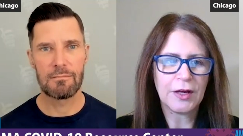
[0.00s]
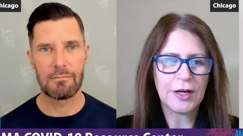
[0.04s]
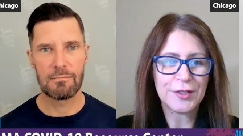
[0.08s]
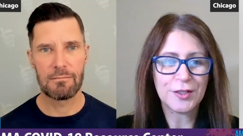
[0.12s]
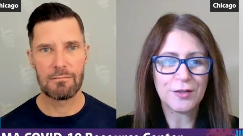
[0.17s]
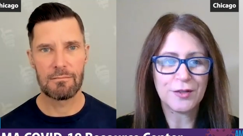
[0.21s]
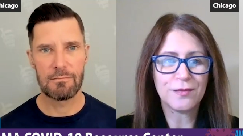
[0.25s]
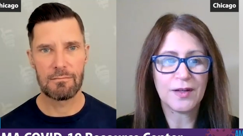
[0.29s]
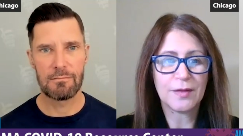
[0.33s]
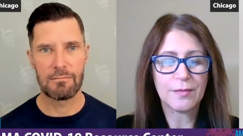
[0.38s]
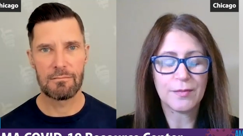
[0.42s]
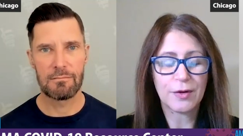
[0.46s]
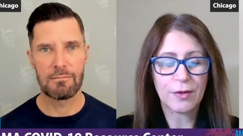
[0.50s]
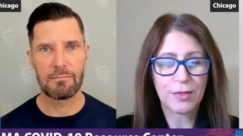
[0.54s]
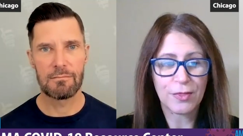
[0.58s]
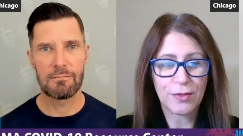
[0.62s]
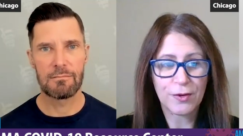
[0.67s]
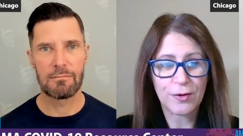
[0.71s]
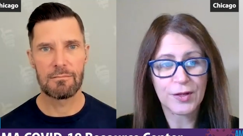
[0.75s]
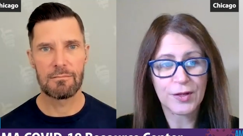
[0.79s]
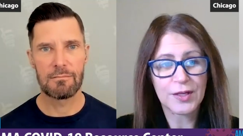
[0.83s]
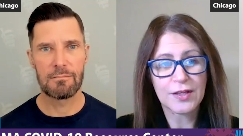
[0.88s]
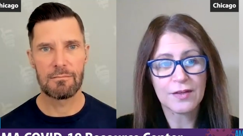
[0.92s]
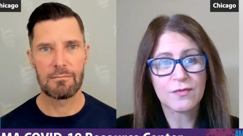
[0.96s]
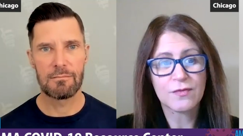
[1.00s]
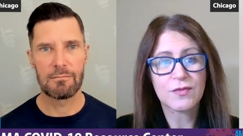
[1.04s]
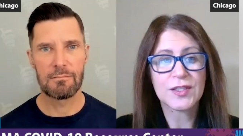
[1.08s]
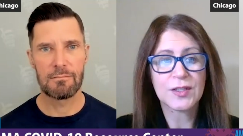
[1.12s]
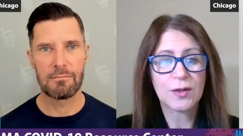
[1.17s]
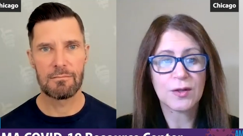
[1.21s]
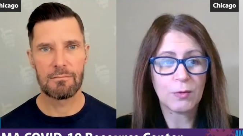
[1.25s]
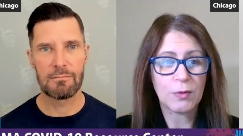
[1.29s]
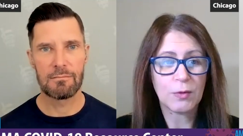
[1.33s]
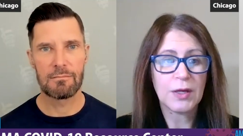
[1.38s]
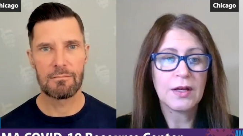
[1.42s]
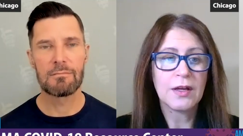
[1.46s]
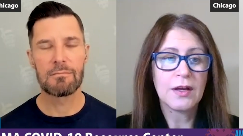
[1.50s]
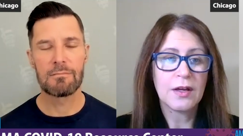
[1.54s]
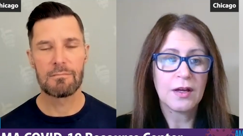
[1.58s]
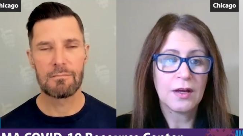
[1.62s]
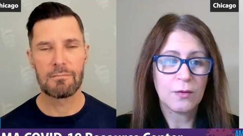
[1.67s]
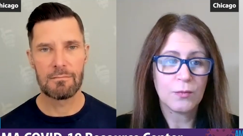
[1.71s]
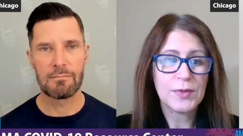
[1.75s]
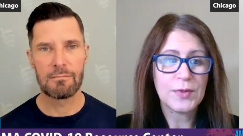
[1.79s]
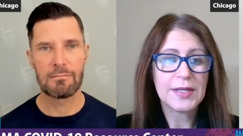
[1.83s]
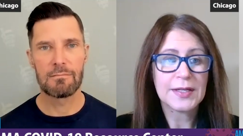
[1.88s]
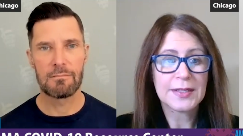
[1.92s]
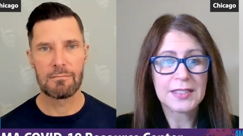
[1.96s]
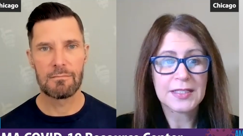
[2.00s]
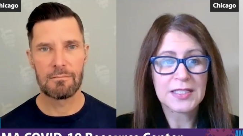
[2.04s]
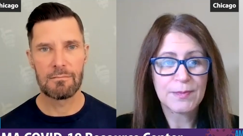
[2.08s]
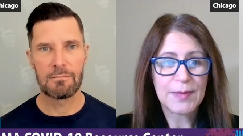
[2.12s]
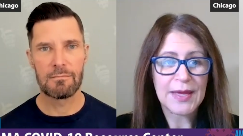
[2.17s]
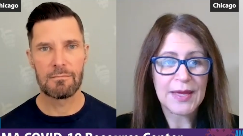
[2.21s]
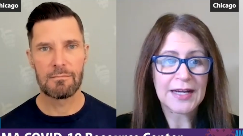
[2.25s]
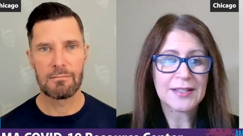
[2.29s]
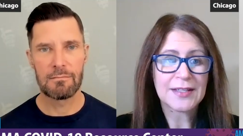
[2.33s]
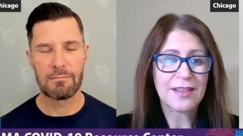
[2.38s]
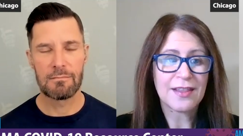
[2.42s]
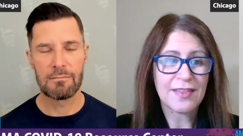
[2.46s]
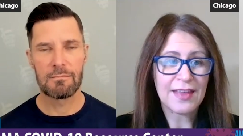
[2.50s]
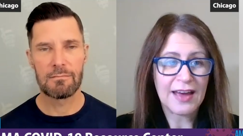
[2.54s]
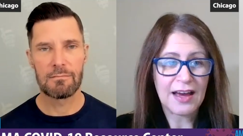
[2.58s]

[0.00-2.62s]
Speaker 1: on November 30th. So we expect